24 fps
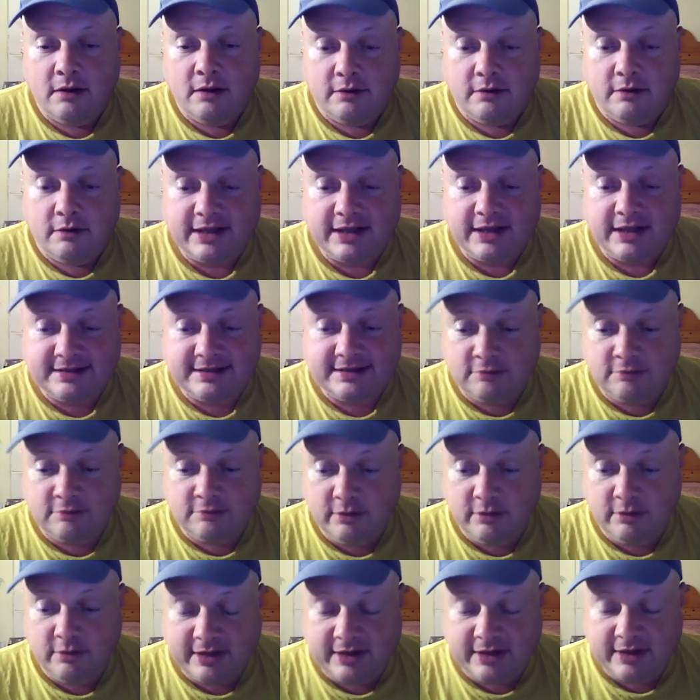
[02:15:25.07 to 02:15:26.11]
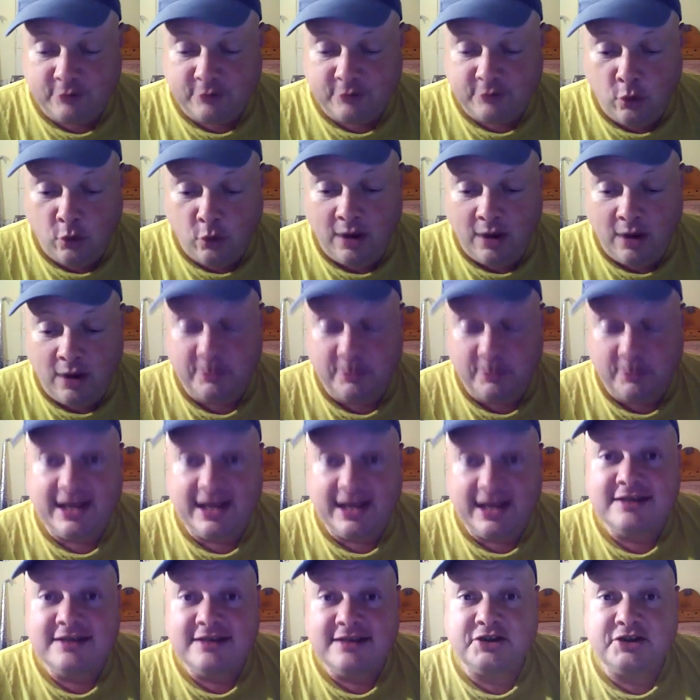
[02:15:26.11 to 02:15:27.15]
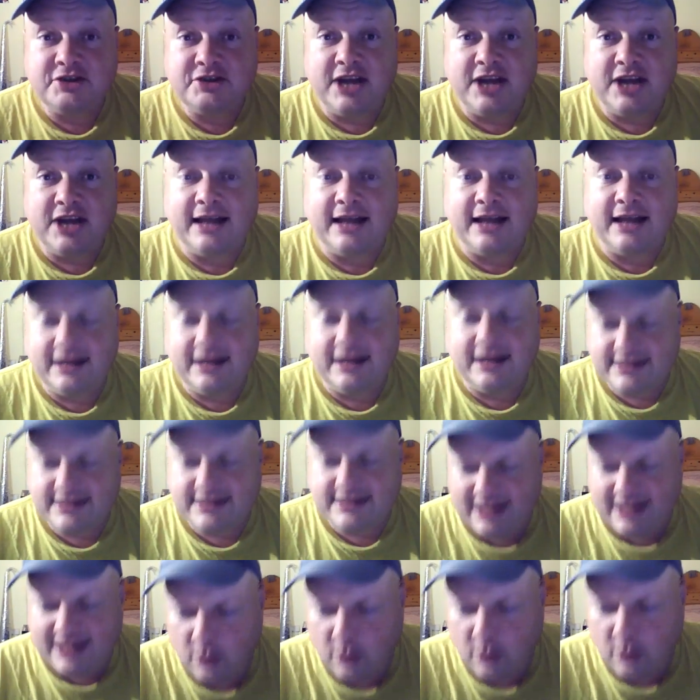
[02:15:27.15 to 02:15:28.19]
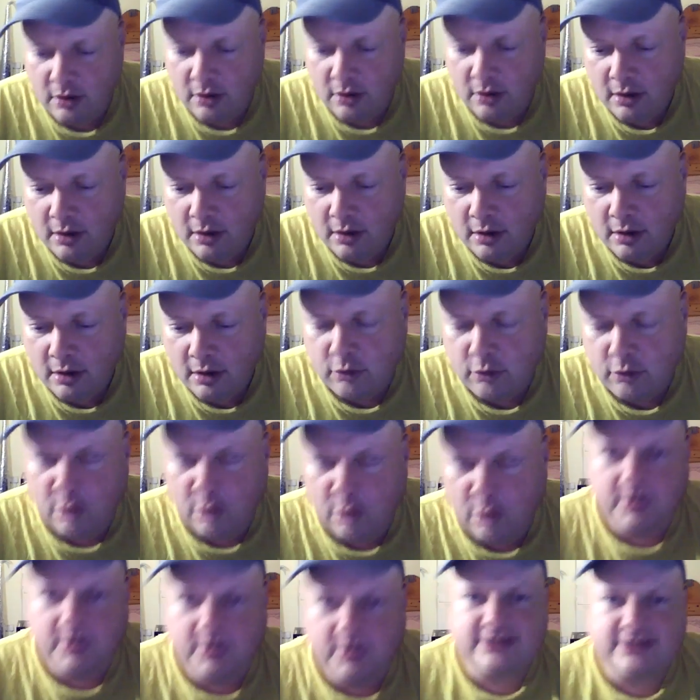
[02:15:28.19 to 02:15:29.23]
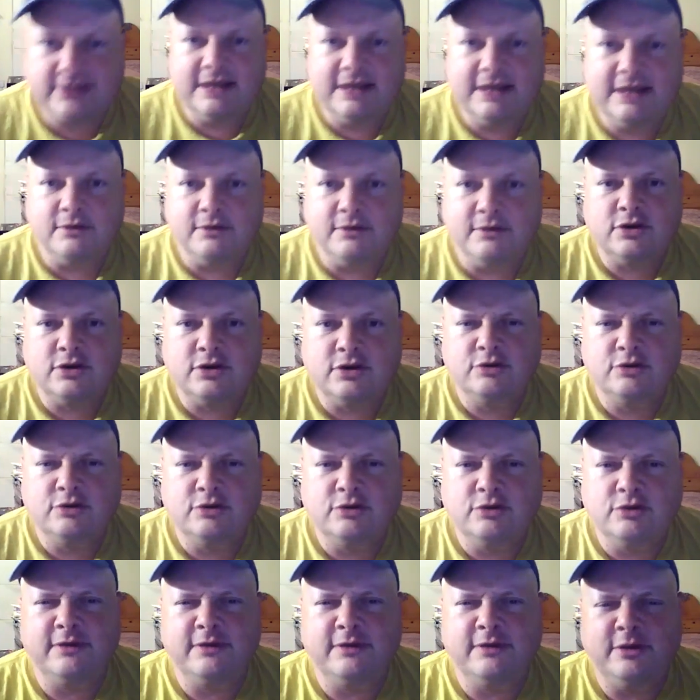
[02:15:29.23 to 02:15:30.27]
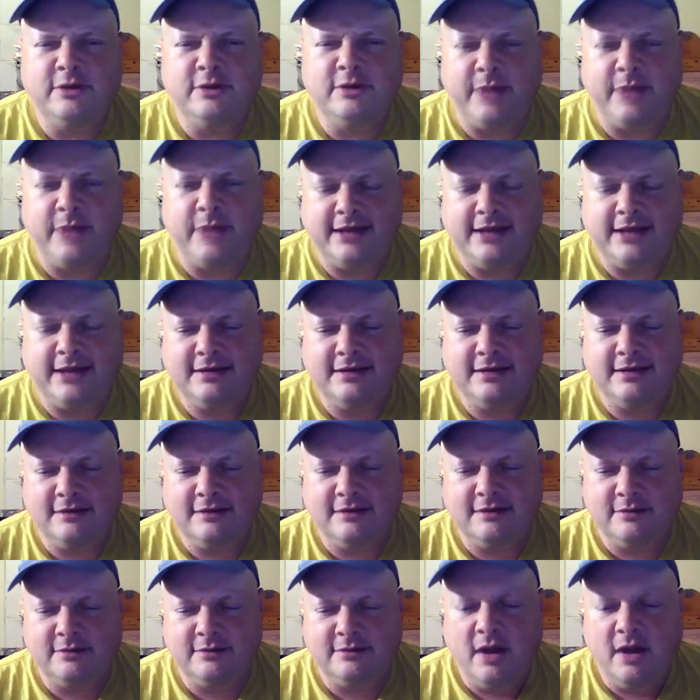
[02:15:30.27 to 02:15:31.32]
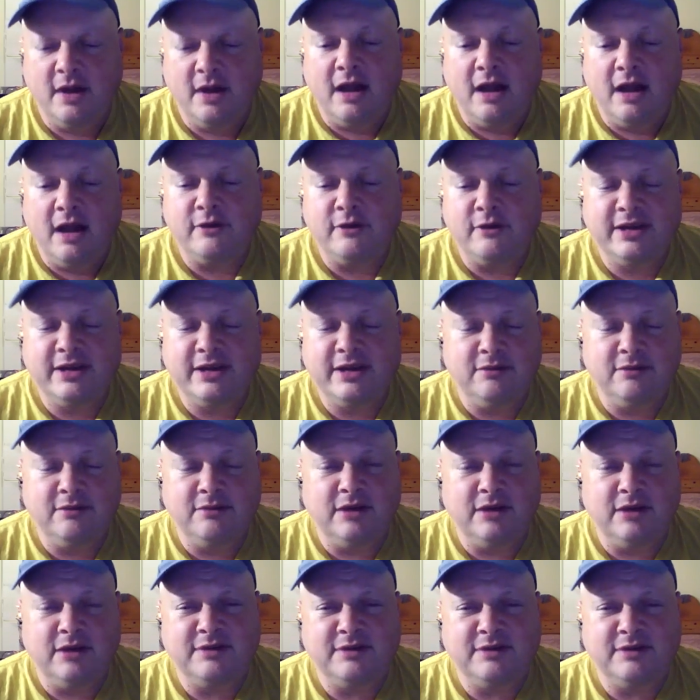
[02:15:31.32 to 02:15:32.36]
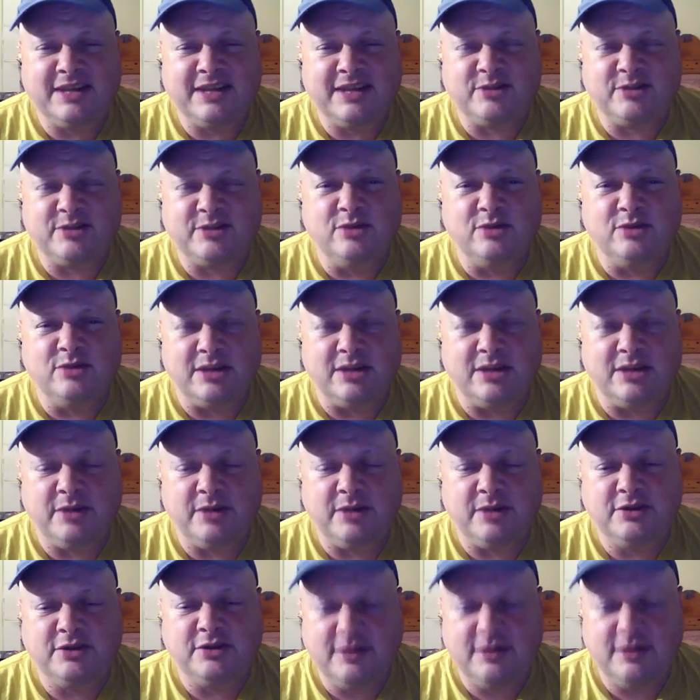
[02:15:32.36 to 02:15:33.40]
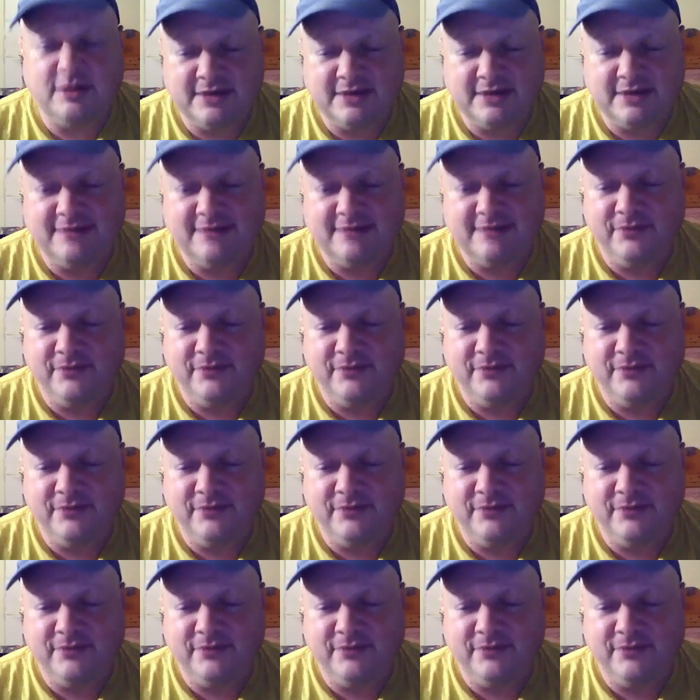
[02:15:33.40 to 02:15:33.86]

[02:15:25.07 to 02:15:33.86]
That's right. I've caught up with the end of the chat, and it's now 11:15. So do you mind if I go to bed? I've got to. Well, I don't have to get up too early, but I do have to.